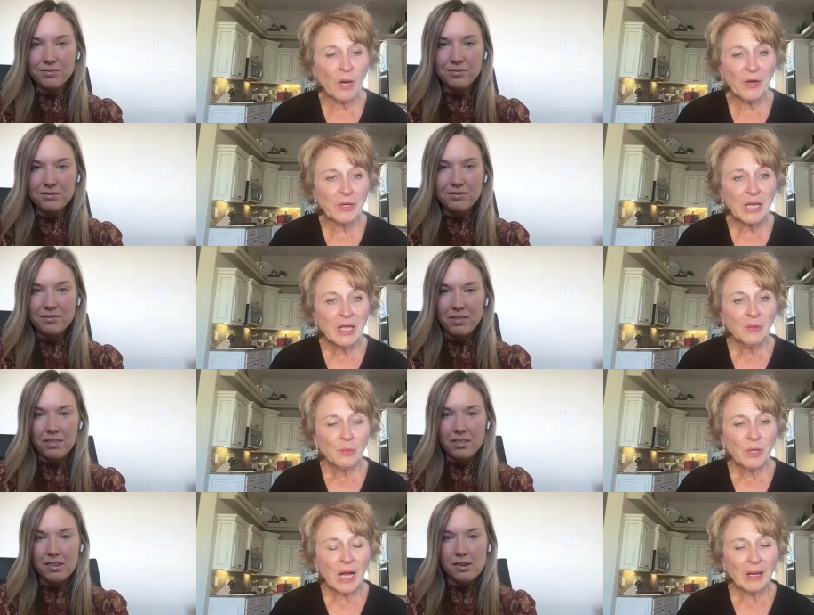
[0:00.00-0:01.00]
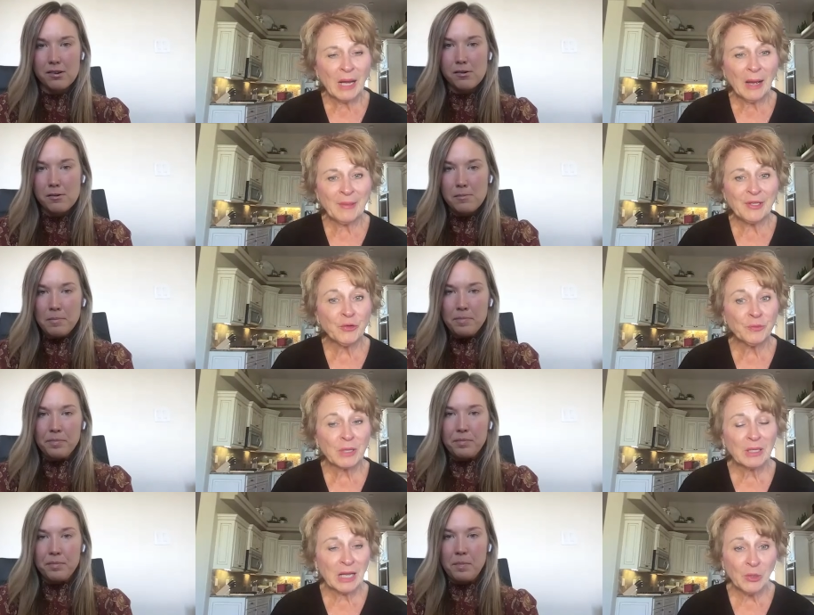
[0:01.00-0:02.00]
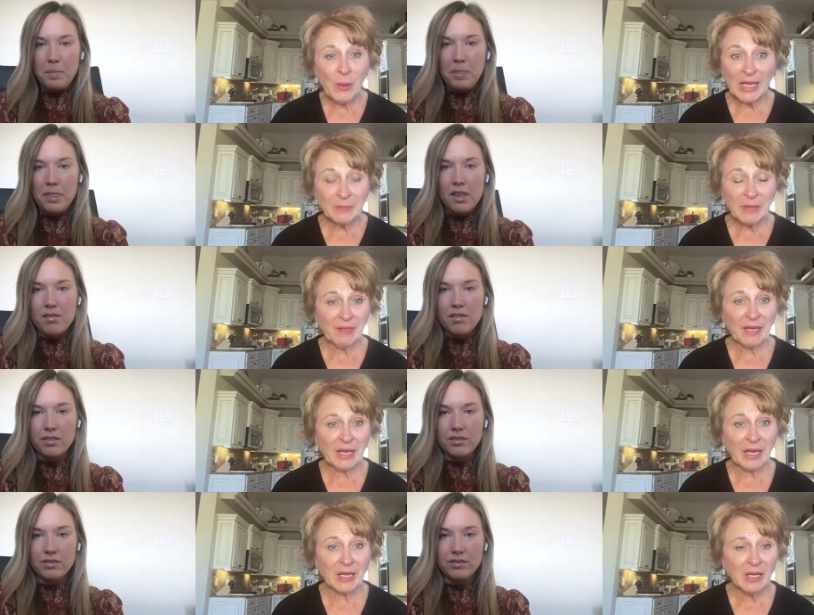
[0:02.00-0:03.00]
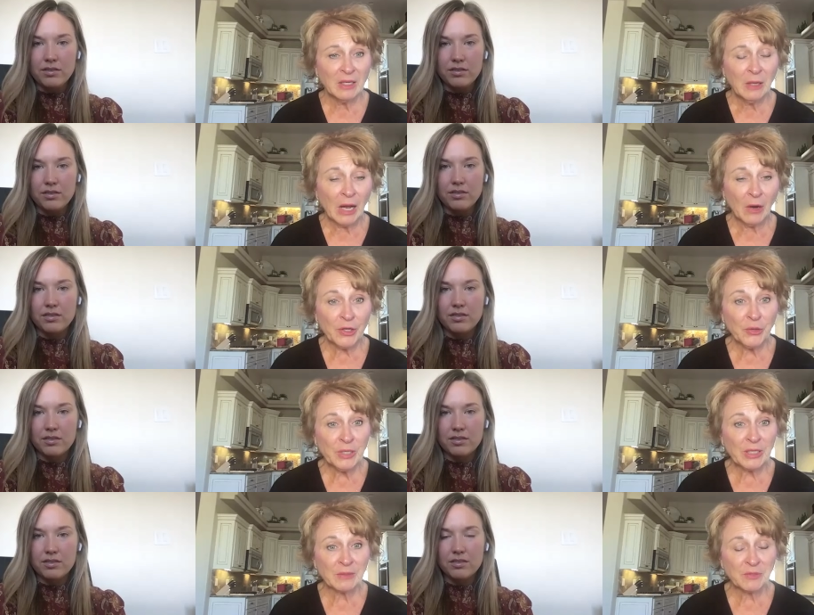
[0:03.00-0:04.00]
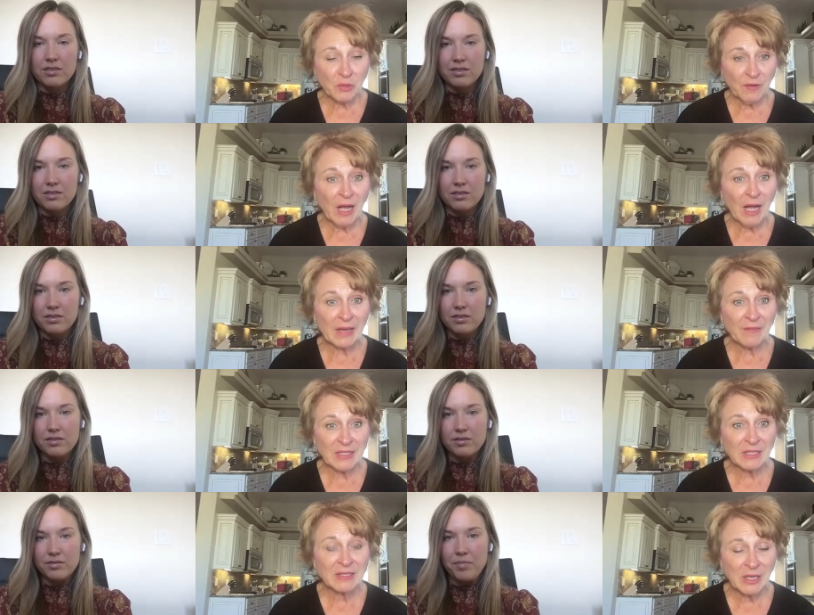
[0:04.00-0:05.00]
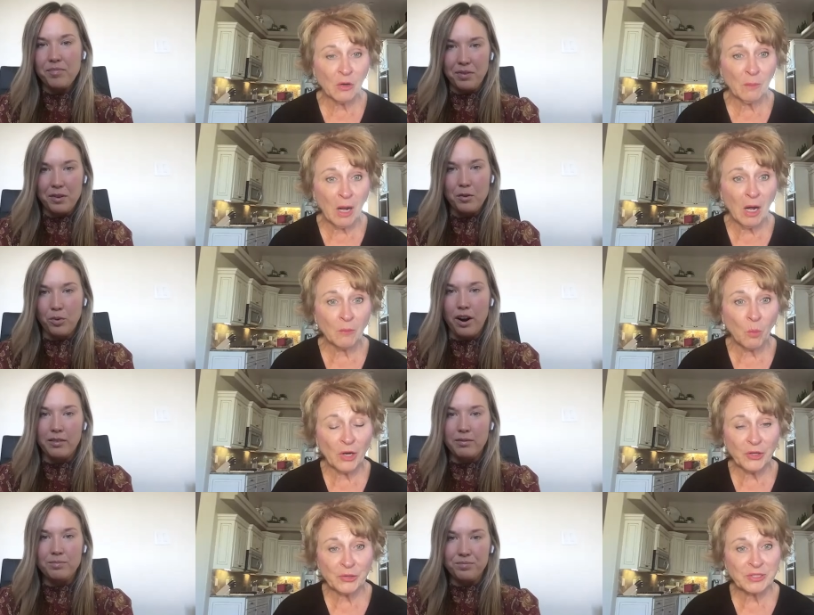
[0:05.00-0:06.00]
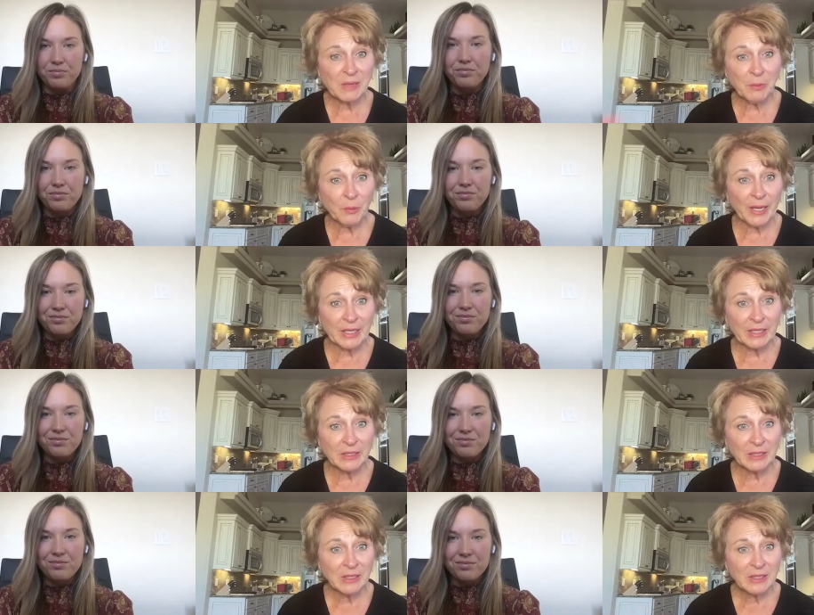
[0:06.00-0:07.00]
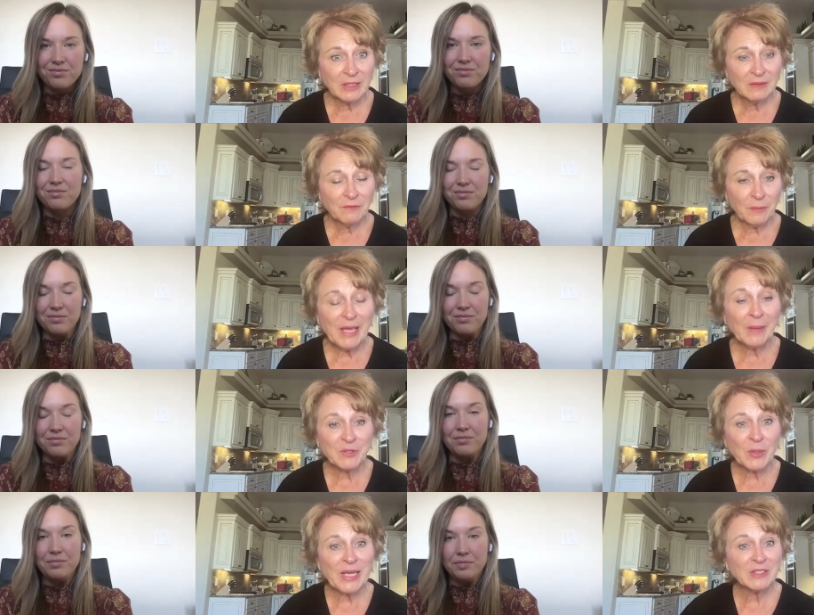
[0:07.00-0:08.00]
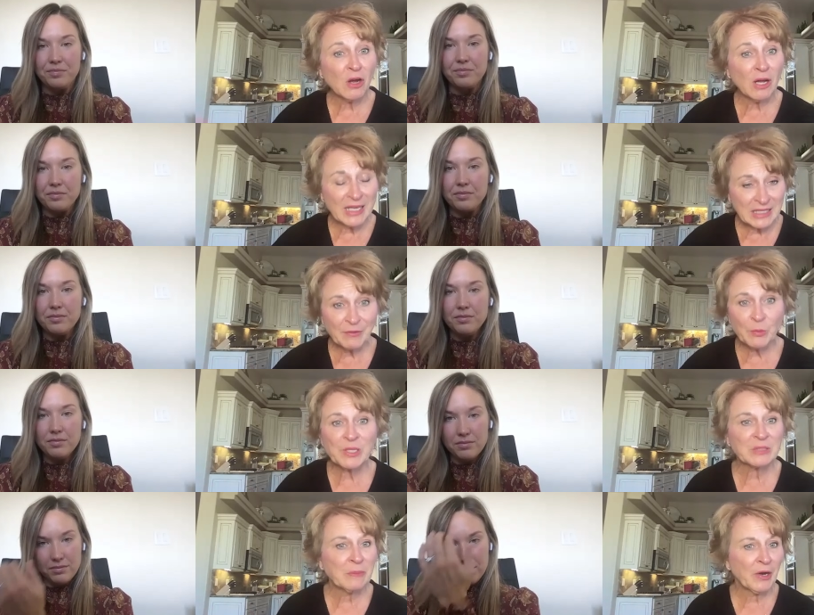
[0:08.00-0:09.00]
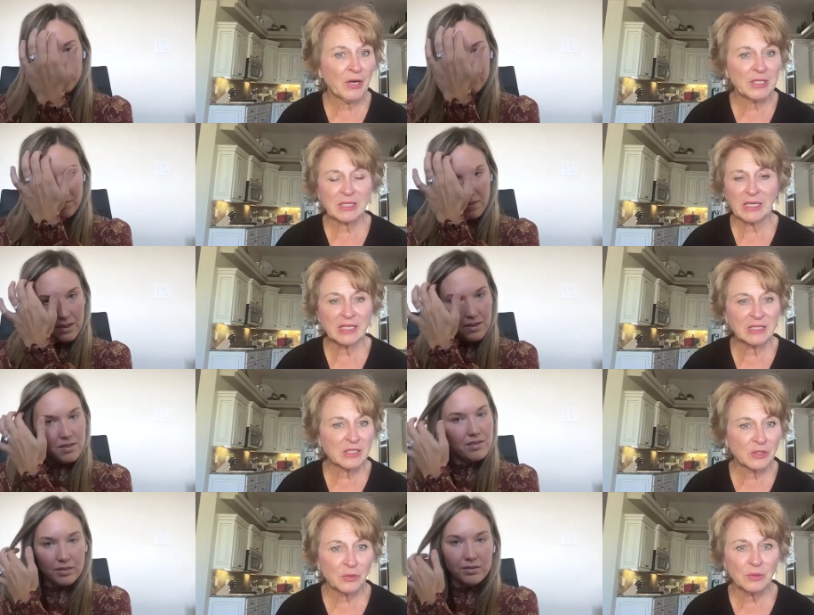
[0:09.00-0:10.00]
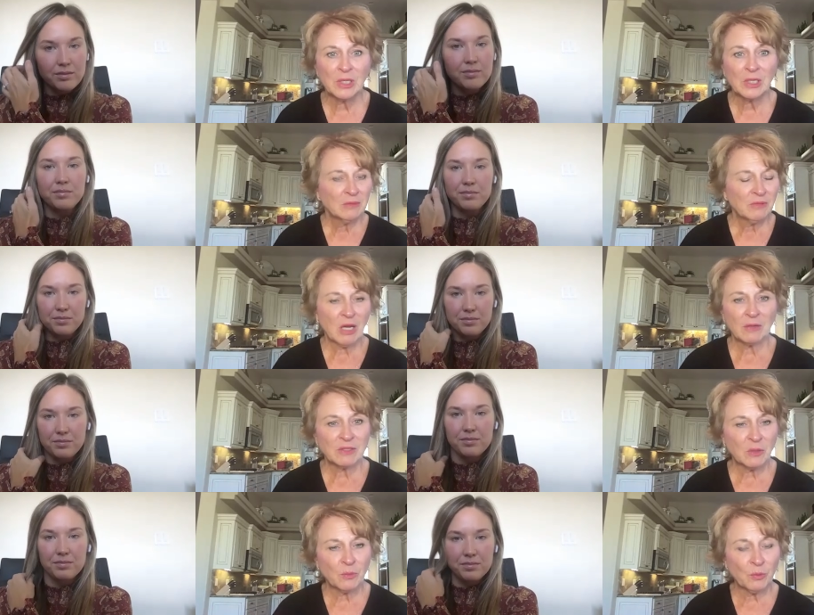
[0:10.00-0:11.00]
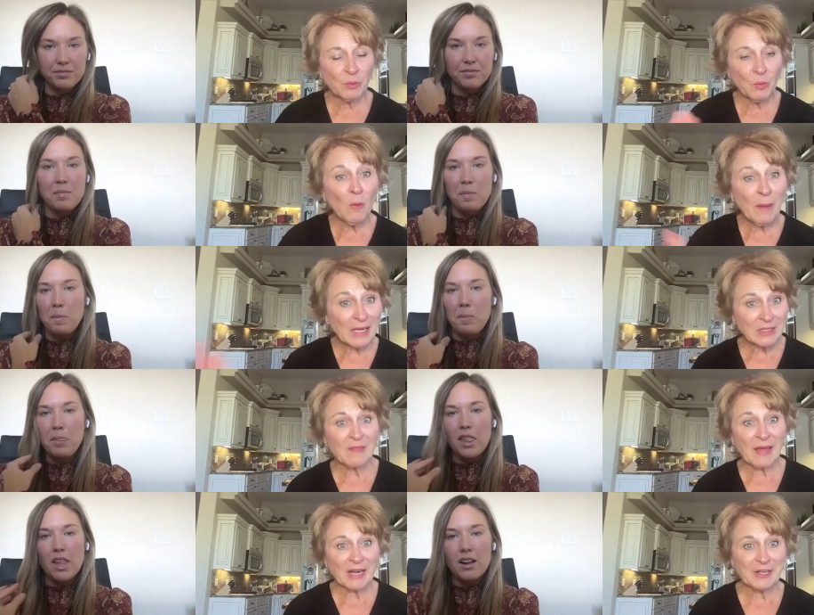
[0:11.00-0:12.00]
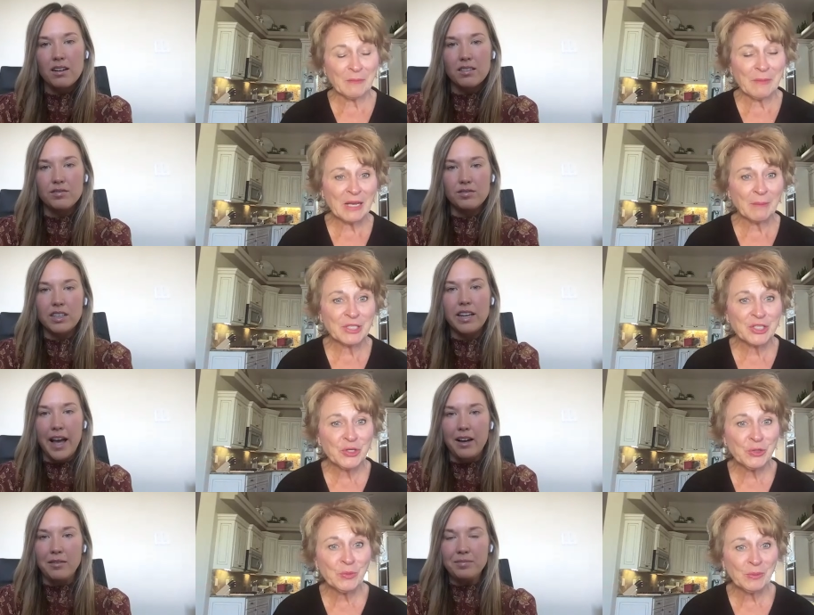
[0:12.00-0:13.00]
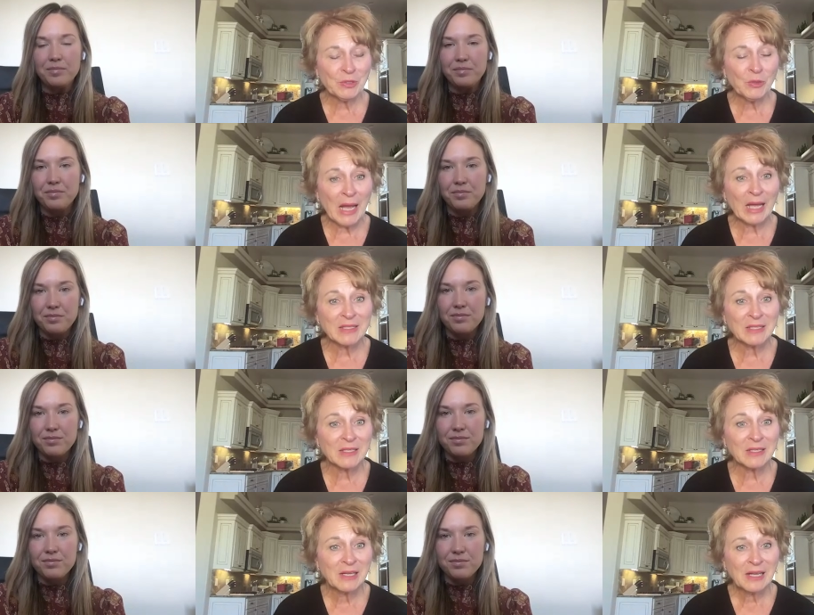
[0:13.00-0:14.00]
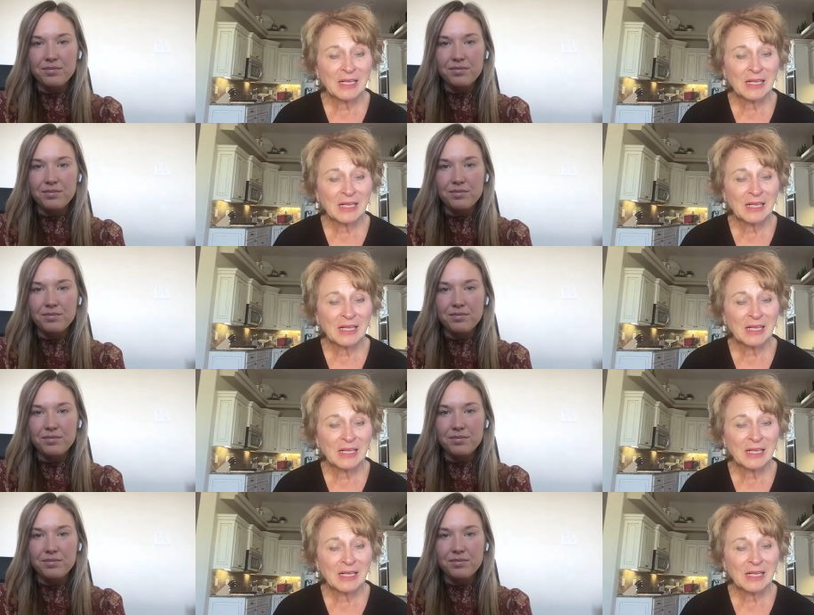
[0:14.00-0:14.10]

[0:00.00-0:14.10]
Speaker 1: where i mean you're you had to be thinking how are you going to survive as a single mom while you're separated from him mm-hmm. so he's all, he's living with his parents and he's still not so we'll, we'll go back to that in a minute but you yeah. had to